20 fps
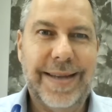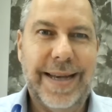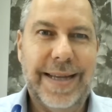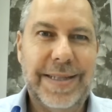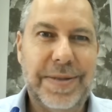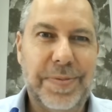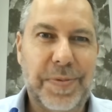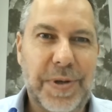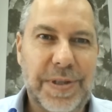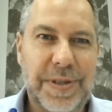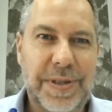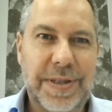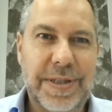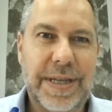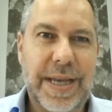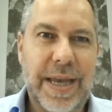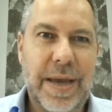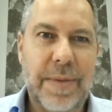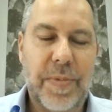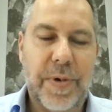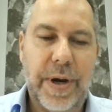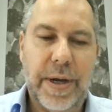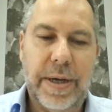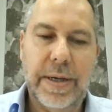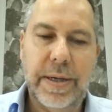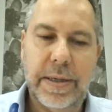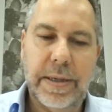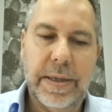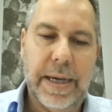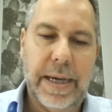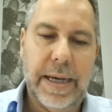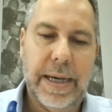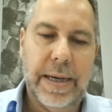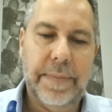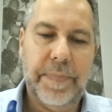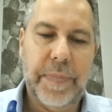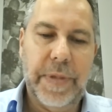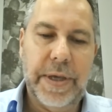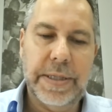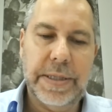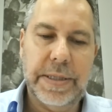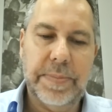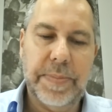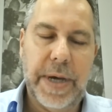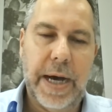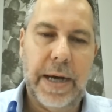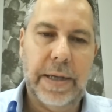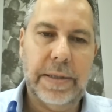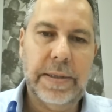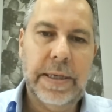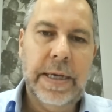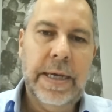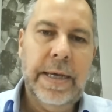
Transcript: That's what this MREC is about.